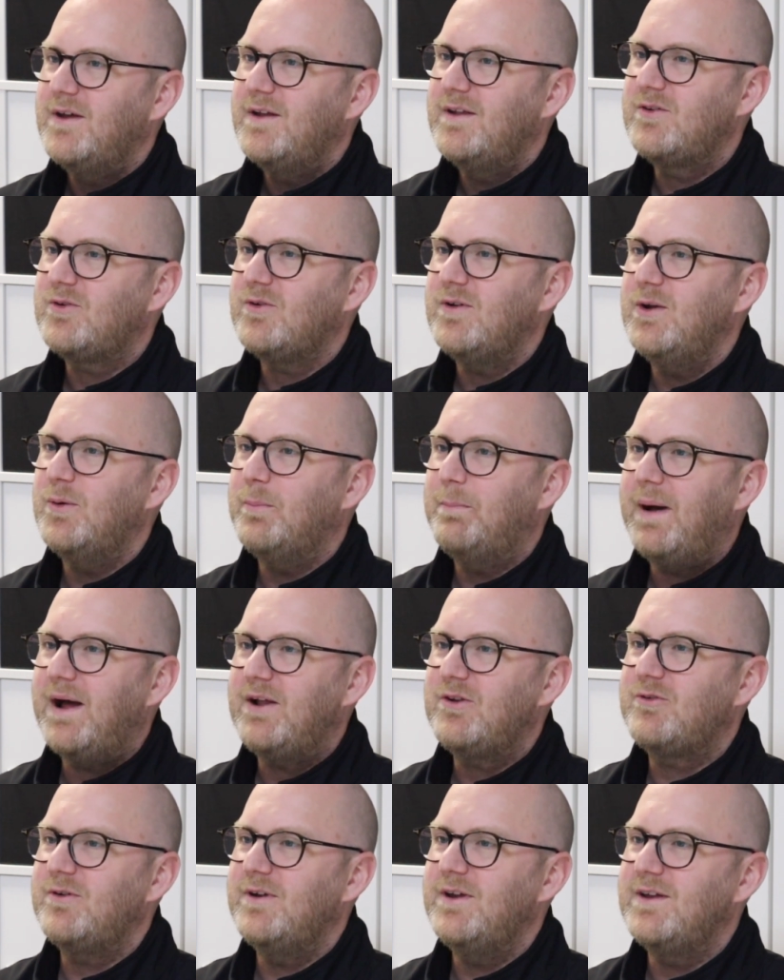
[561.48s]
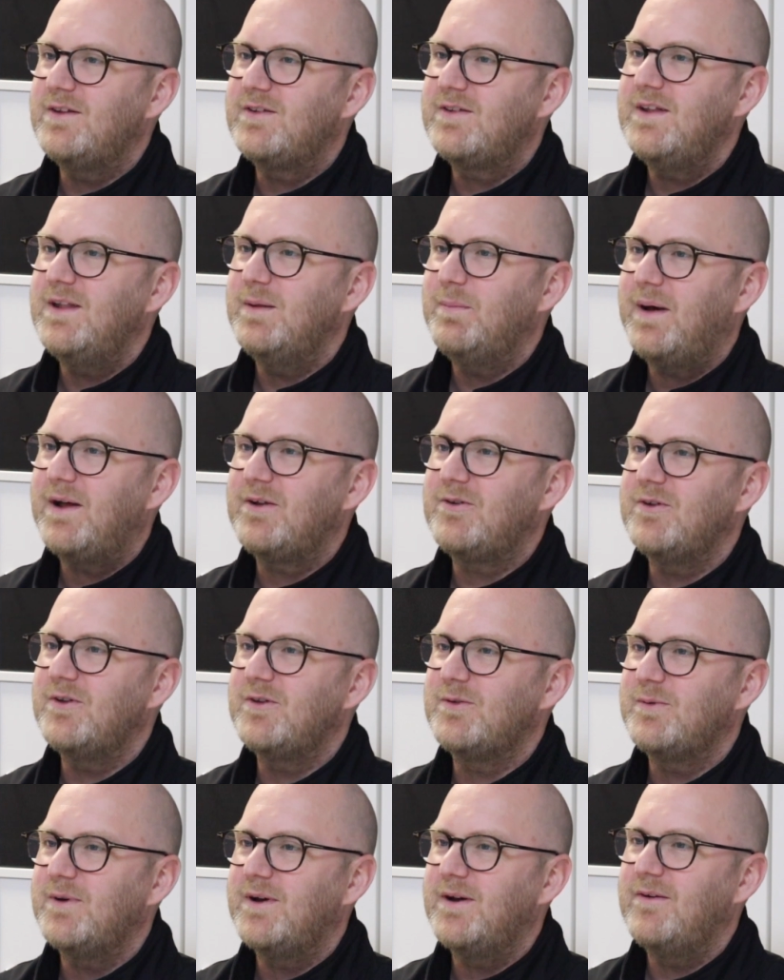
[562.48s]
It's got a little battery. You can see the battery
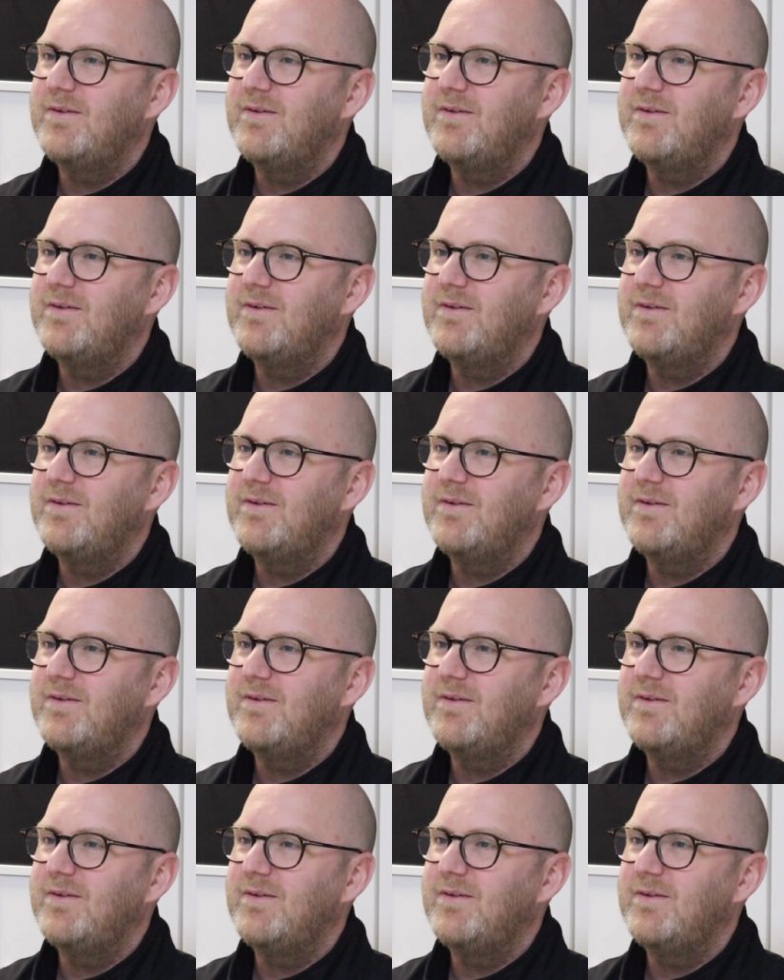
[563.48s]
as well.